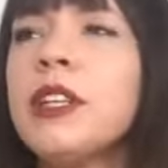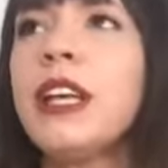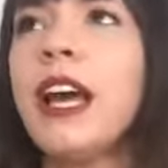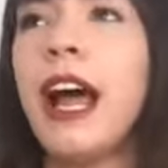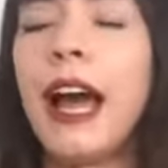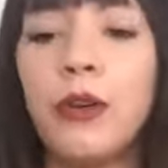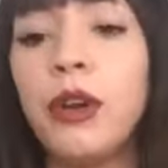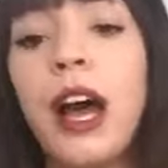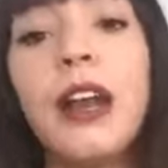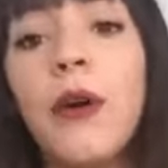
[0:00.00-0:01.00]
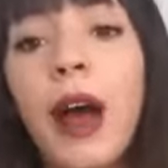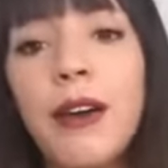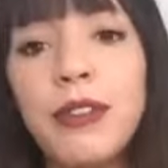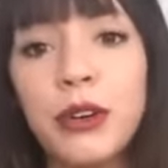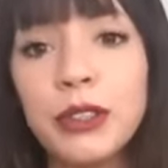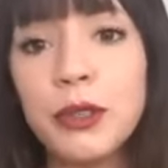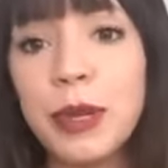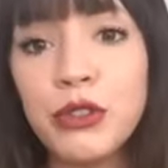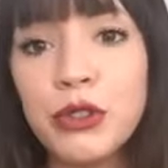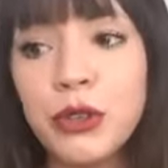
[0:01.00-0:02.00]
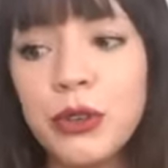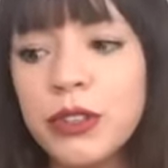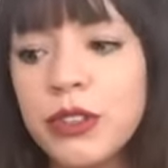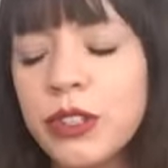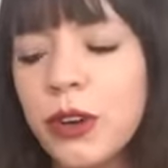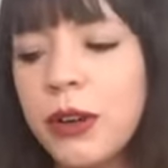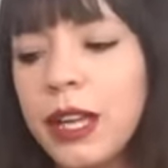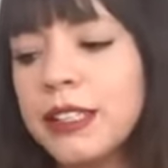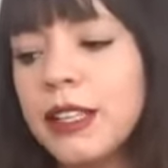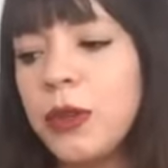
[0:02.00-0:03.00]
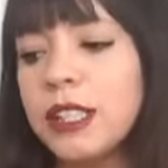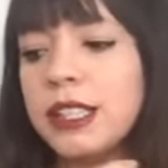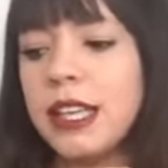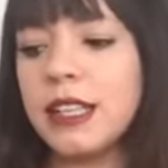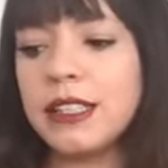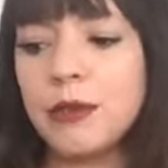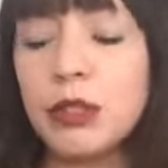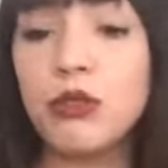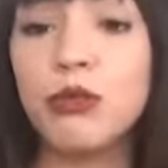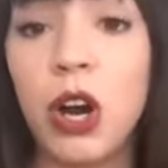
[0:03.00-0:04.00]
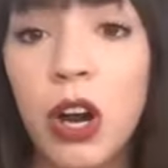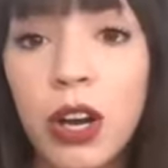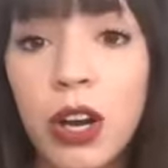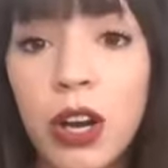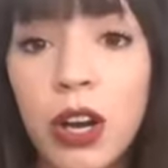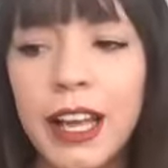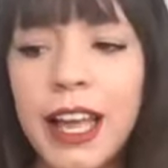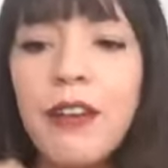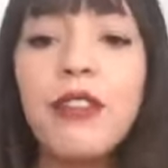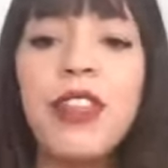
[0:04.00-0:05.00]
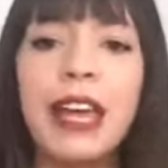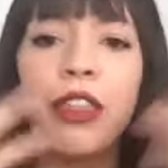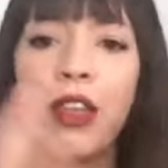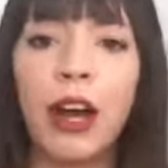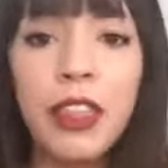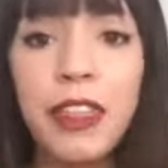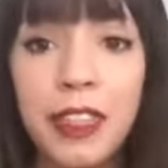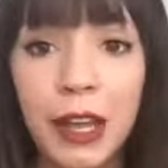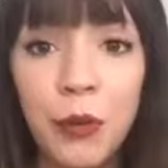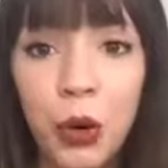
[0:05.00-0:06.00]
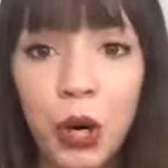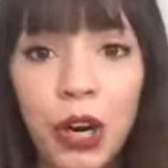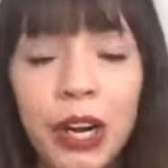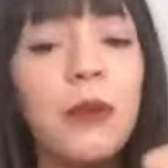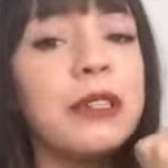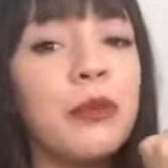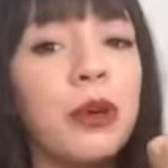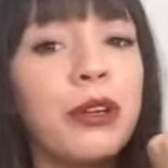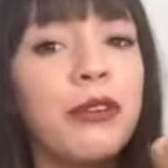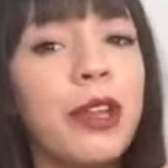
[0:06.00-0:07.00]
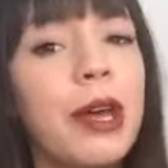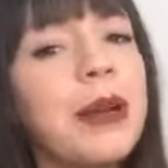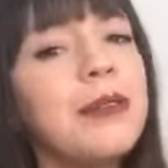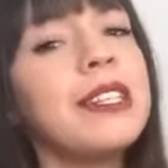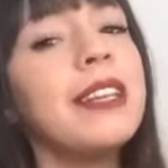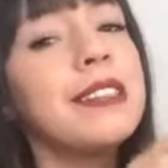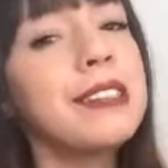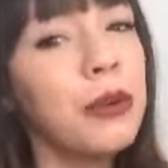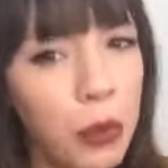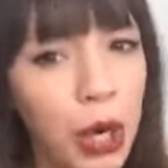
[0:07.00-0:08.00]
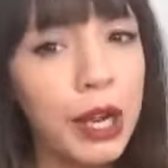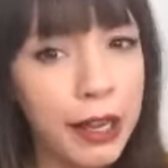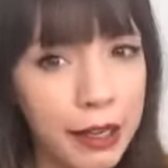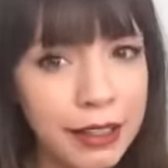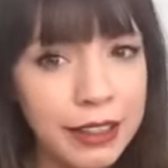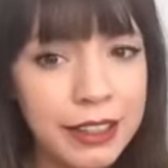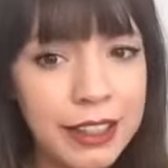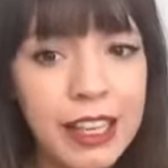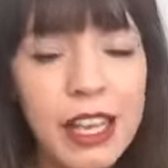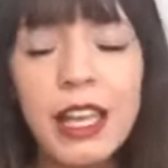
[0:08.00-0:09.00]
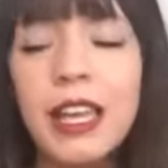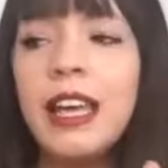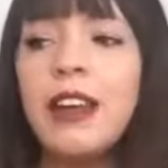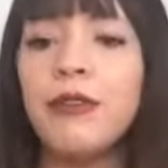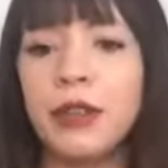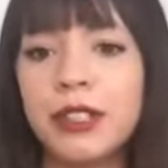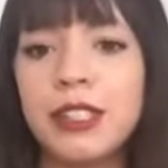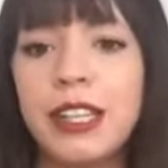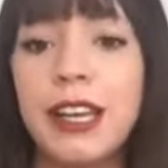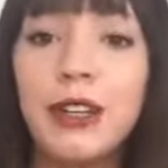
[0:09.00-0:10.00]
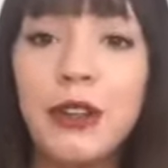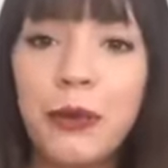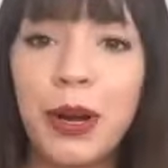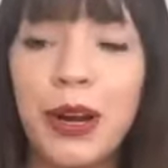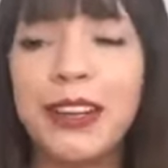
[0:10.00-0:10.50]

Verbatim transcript: and i don't i don't have the ultimate truth so i guess i wouldn't say that someone's wrong if they thought that they were and it wasn't working for them i would say this isn't working versus saying you're wrong